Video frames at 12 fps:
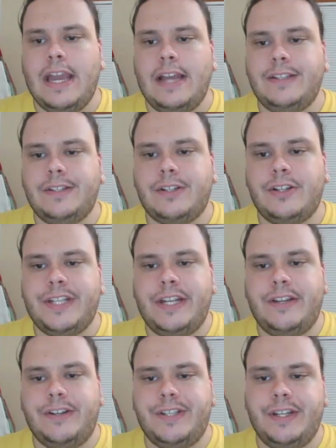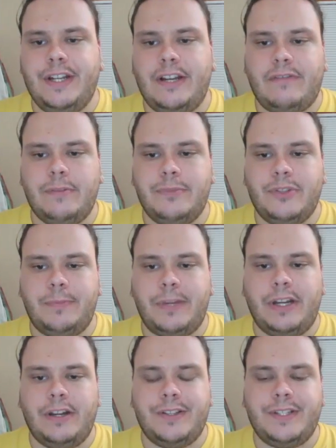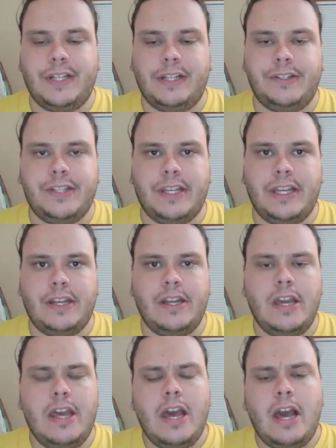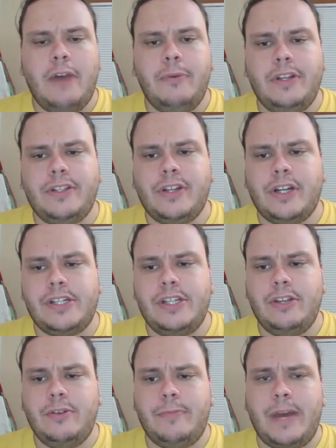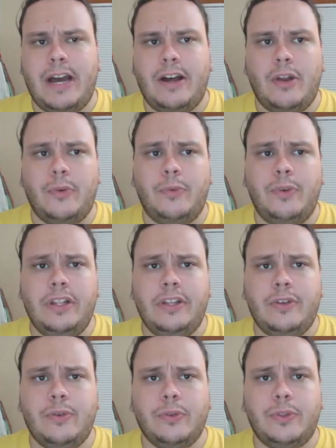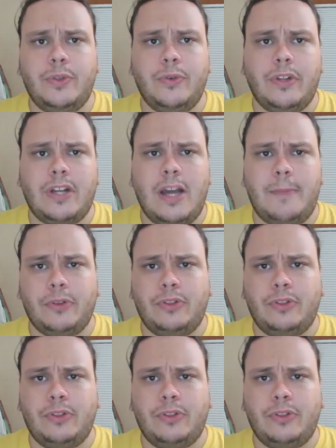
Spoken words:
Hey guys, it's Chris Anderson here from Superhero Sellers again. I want to talk to you about a really cool tool, a